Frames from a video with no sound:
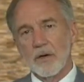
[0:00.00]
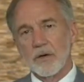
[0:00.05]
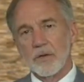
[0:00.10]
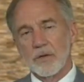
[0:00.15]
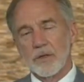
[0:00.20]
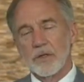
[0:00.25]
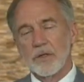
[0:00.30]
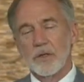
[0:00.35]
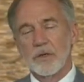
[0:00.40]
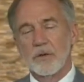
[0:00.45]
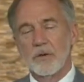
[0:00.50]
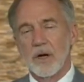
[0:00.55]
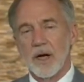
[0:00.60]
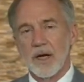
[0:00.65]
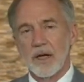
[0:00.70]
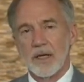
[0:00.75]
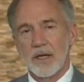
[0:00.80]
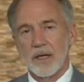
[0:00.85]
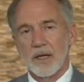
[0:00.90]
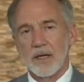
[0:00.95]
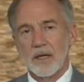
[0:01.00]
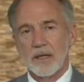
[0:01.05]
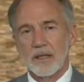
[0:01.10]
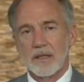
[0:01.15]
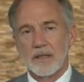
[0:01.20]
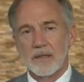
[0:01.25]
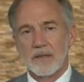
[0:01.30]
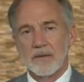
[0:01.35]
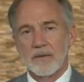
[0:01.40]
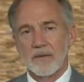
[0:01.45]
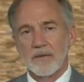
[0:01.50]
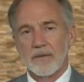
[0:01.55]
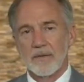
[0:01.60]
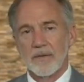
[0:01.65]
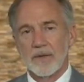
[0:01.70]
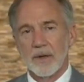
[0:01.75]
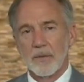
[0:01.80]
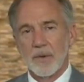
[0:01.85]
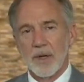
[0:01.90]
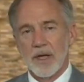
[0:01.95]
those two ideas,
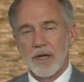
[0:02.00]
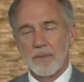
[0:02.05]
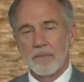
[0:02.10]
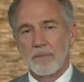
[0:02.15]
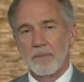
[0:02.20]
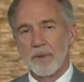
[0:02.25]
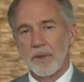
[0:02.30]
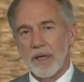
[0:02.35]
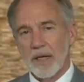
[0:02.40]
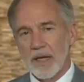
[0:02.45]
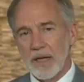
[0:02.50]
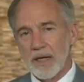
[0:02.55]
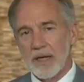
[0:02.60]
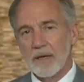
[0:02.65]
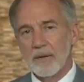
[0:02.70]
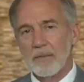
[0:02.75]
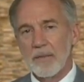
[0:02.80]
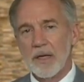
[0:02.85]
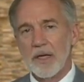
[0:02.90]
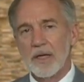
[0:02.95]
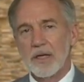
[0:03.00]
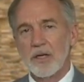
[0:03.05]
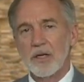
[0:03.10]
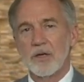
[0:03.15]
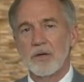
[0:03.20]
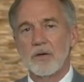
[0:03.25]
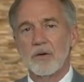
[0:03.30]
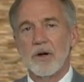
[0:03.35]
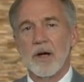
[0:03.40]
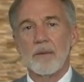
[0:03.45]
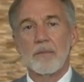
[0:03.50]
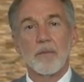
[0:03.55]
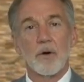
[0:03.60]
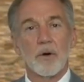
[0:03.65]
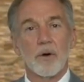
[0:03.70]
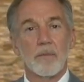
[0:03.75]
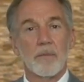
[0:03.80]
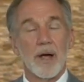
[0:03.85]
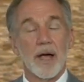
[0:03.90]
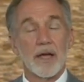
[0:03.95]
that we could blend them into a
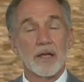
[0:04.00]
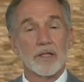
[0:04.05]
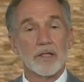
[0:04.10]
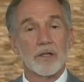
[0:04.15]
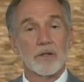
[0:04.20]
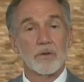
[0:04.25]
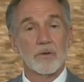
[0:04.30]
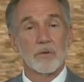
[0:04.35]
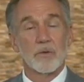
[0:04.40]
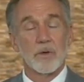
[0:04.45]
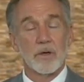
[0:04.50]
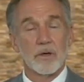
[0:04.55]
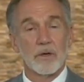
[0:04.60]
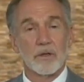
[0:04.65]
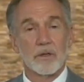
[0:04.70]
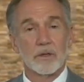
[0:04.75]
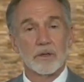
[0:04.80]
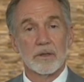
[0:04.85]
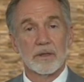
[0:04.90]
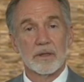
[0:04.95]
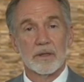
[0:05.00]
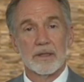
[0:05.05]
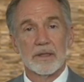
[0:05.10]
more magical world,